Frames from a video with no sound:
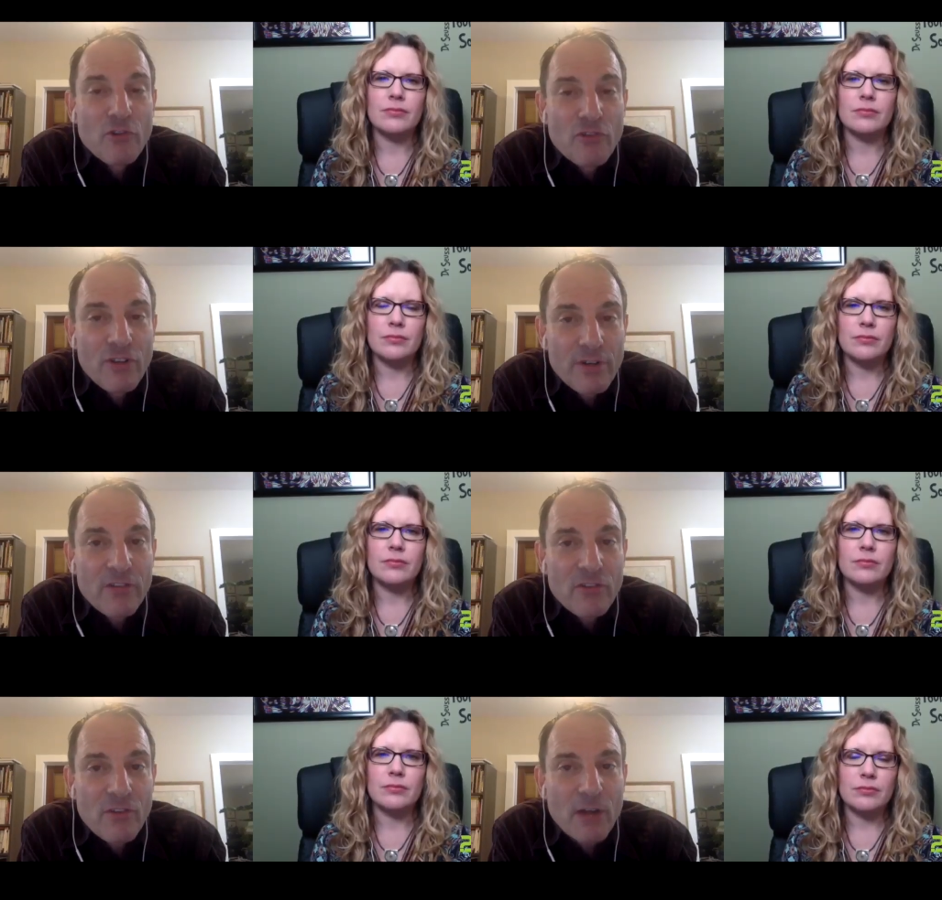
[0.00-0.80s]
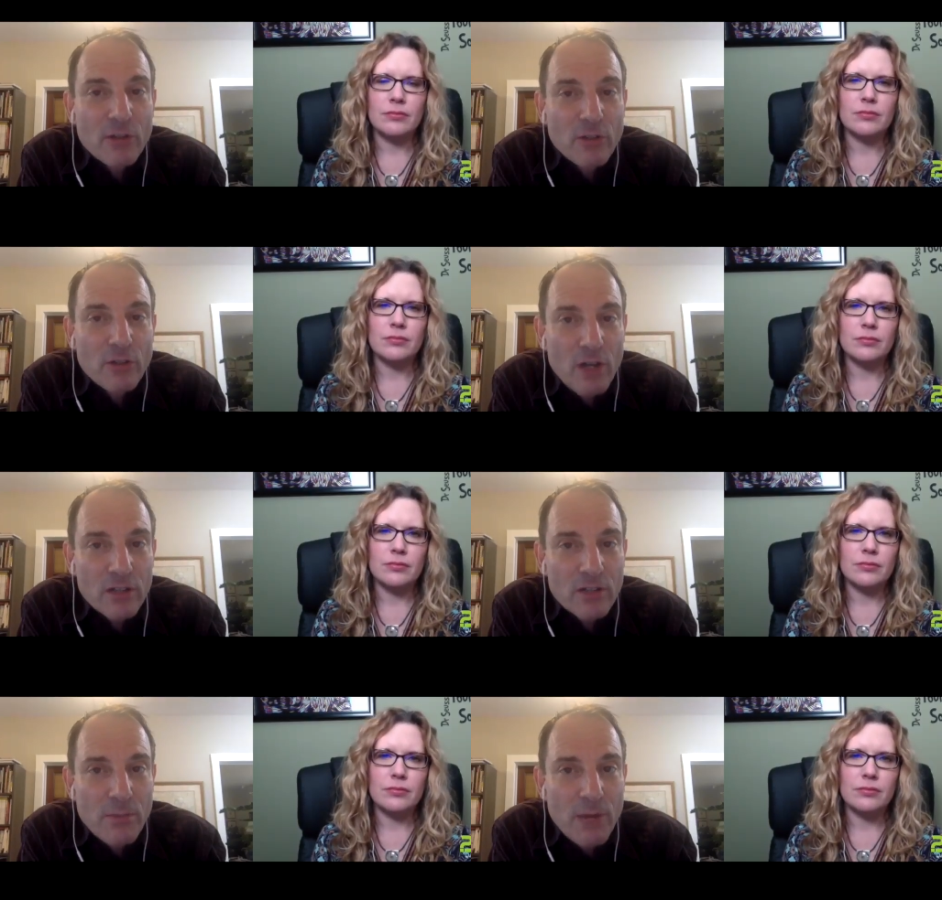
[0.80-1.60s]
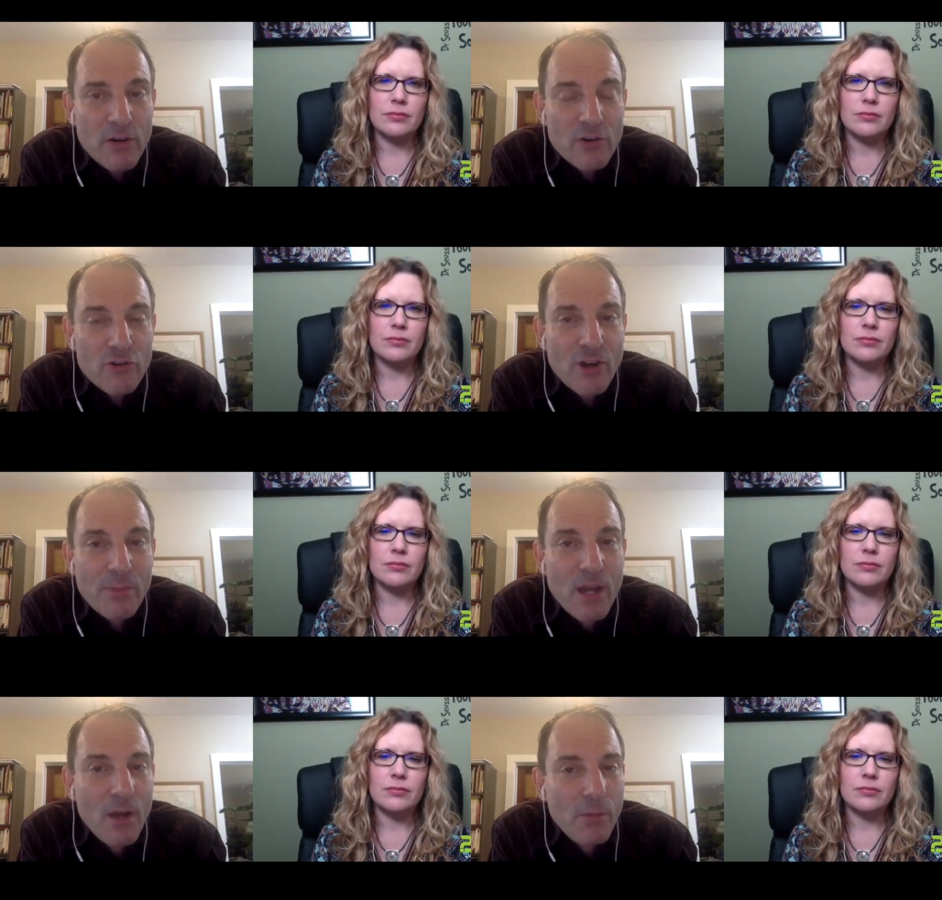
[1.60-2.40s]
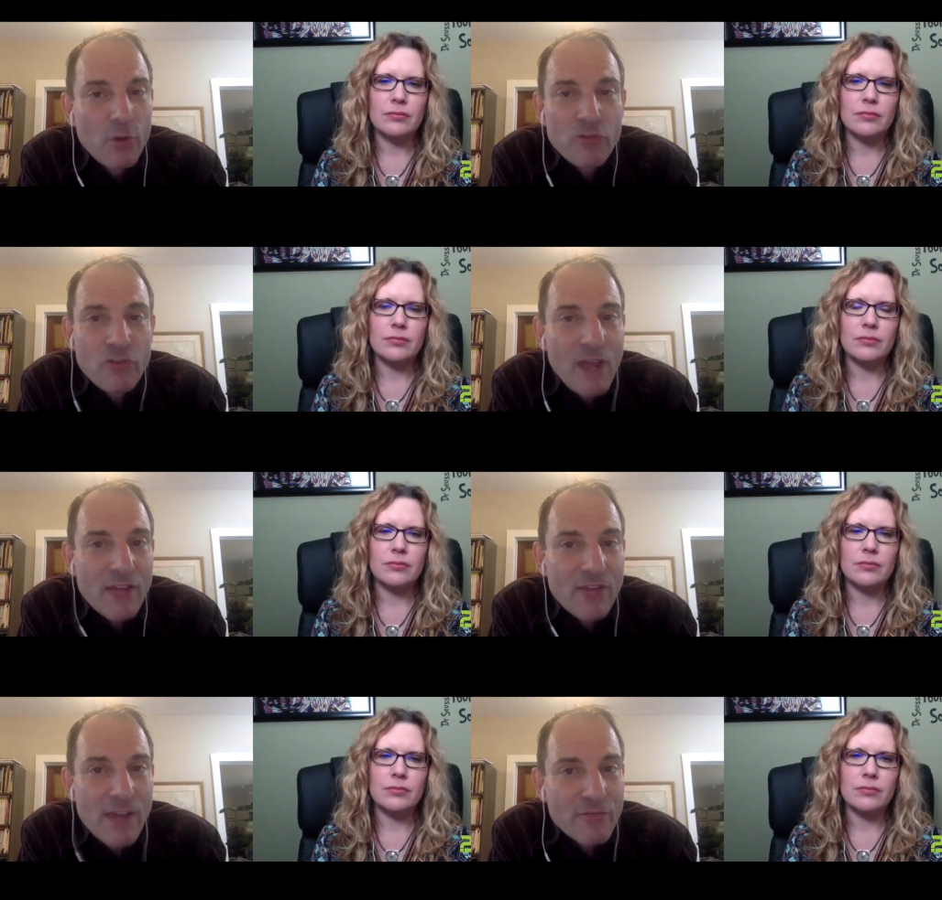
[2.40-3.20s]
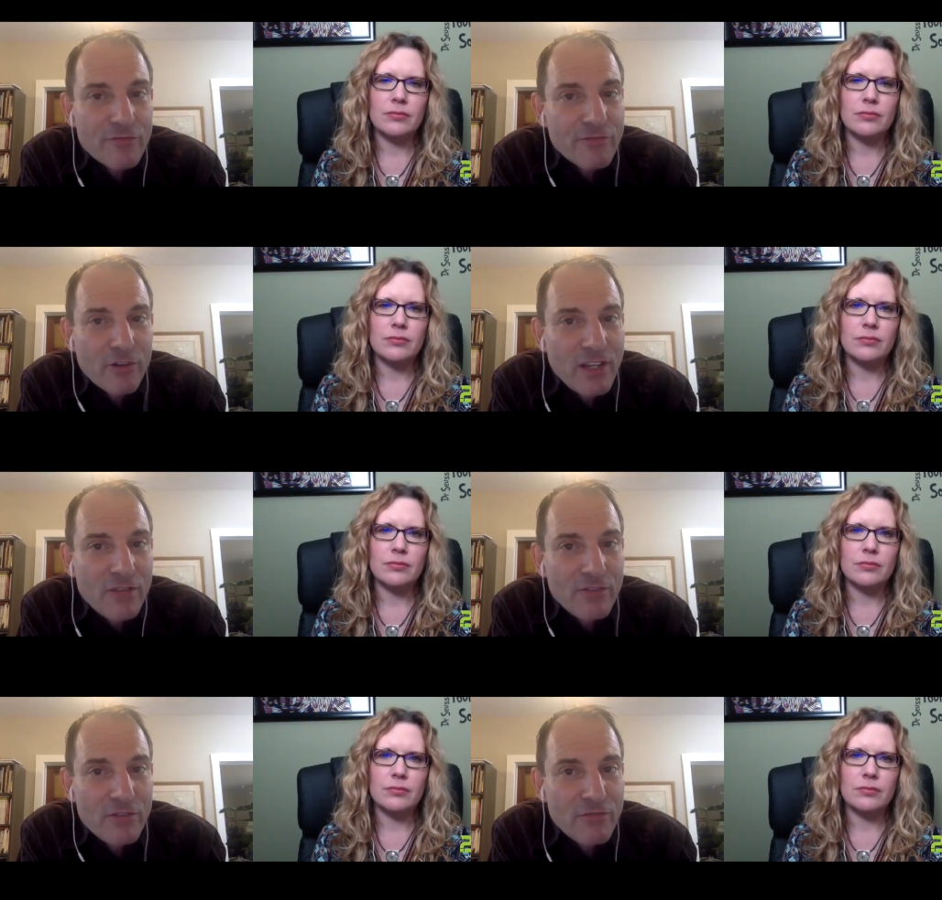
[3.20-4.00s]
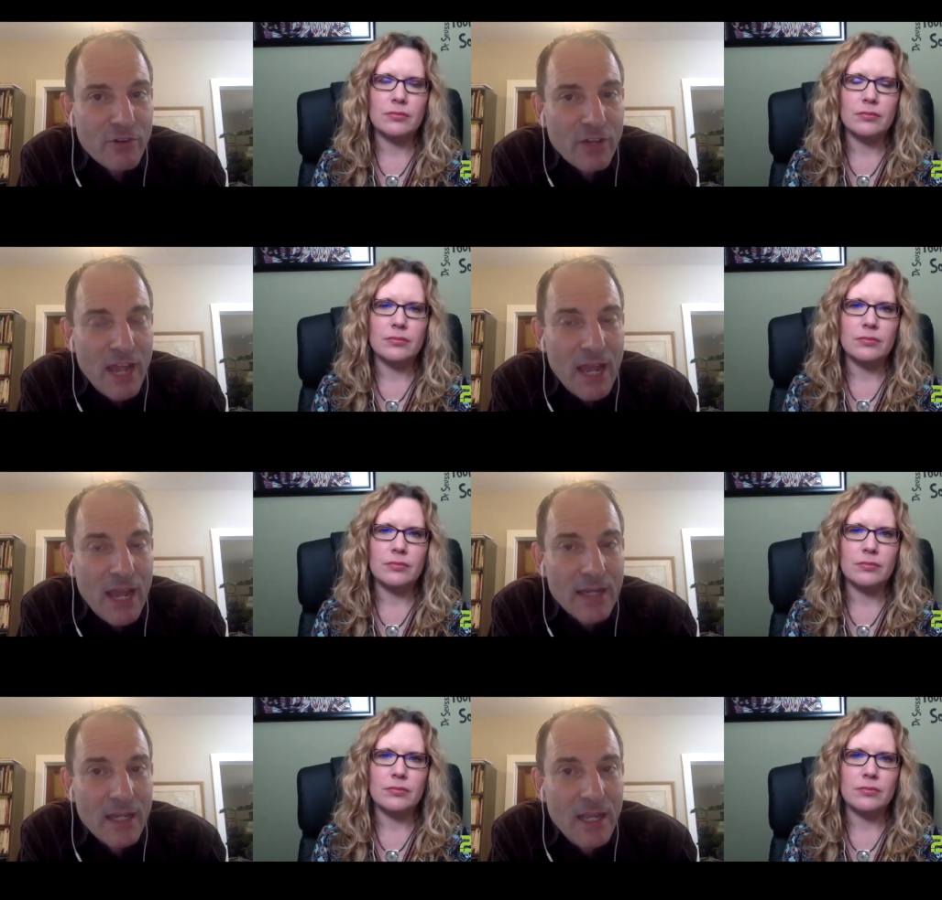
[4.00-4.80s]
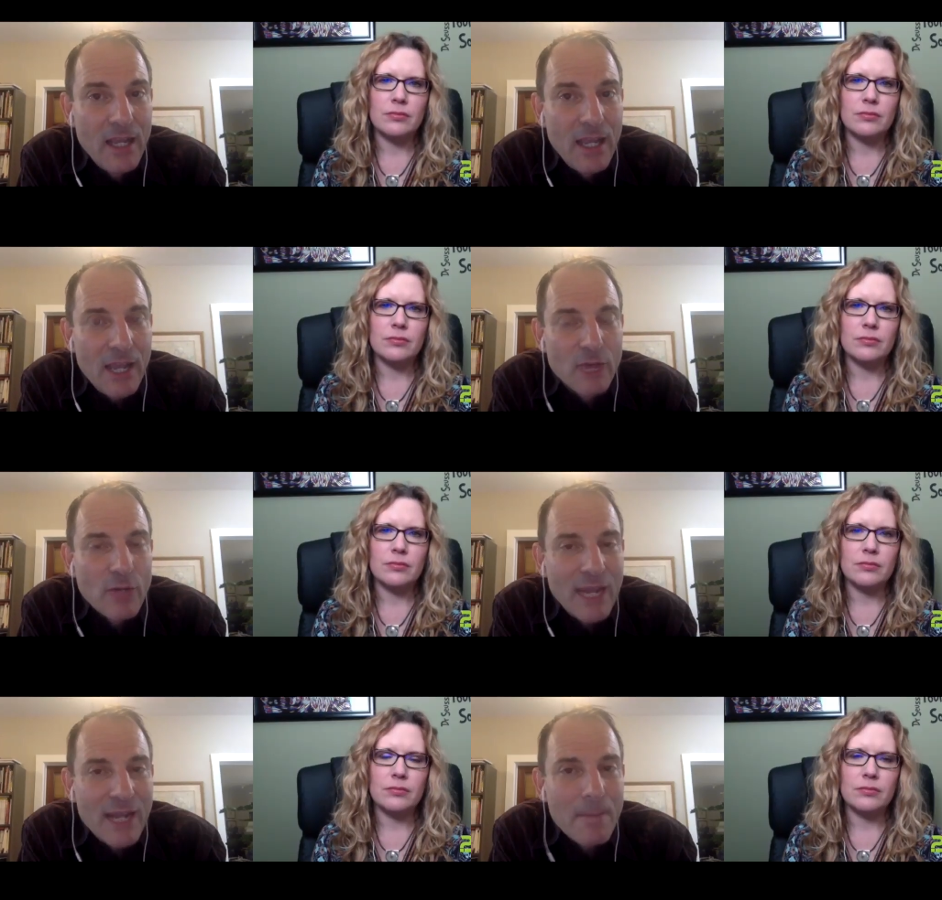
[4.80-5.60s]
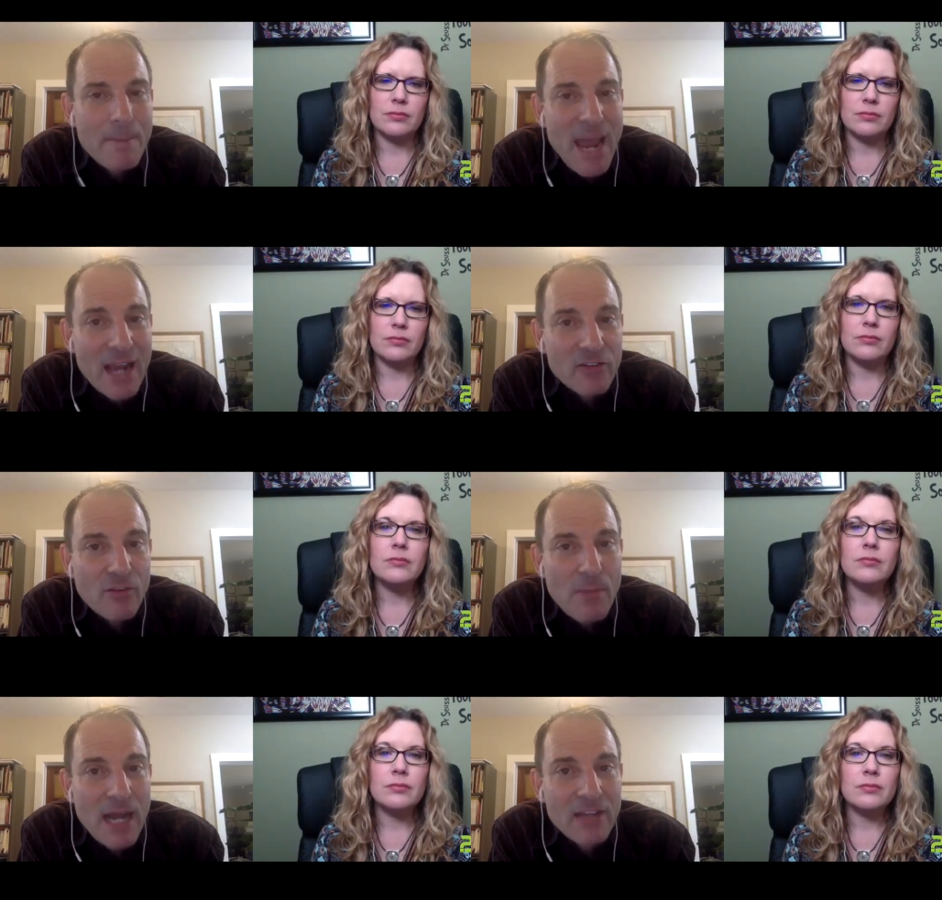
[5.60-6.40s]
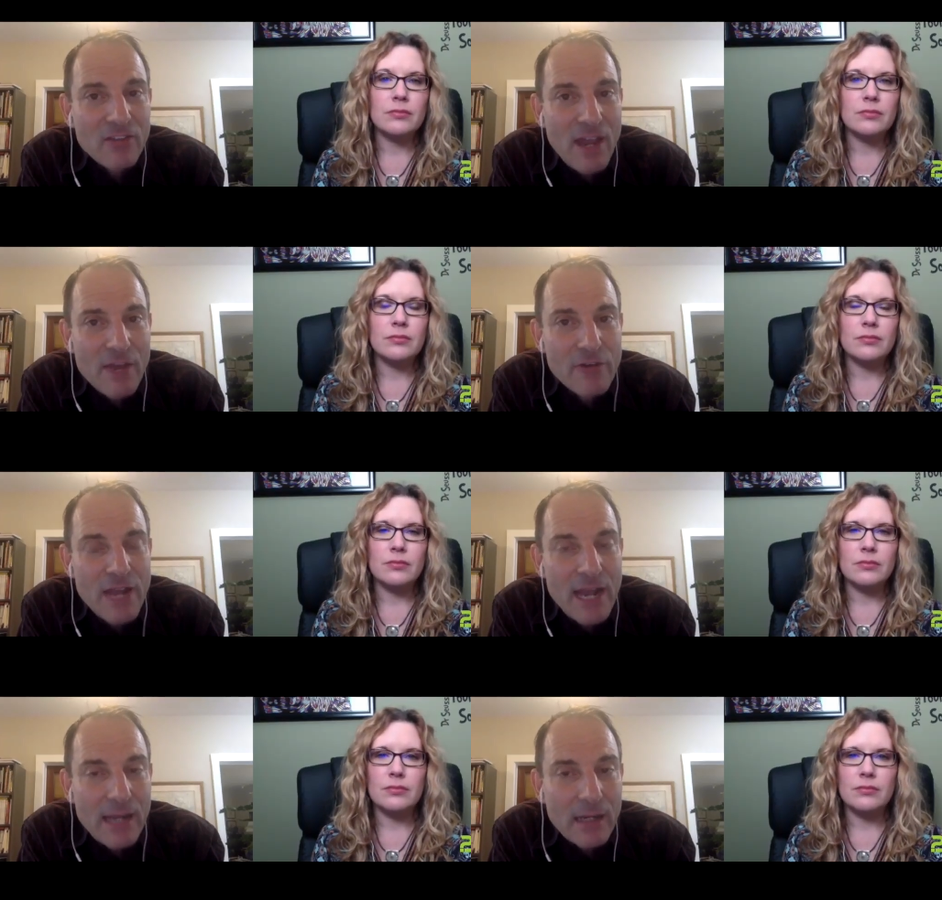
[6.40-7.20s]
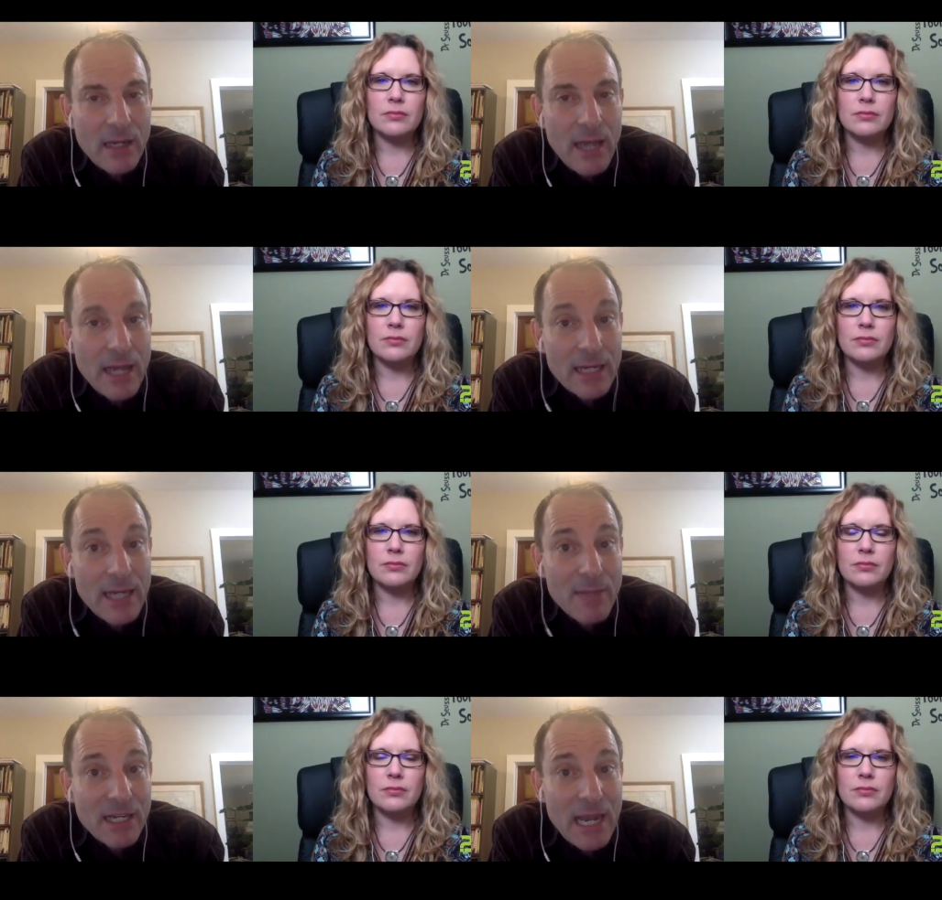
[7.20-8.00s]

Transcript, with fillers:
Speaker 1: serious about a long term partnership, both sides have to forgive and forget. And you can't maximize every economic